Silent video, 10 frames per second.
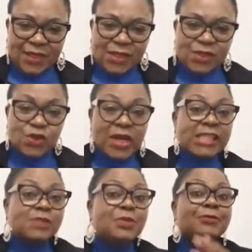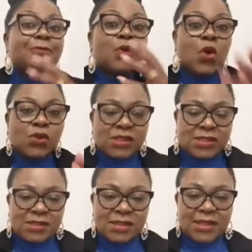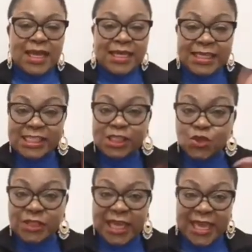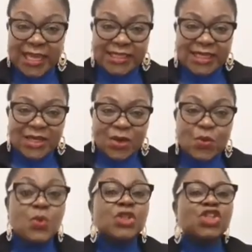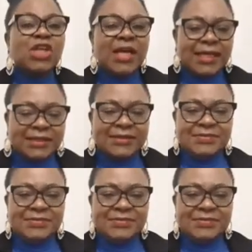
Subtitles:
So let's be focused. In this new decade, we will shine.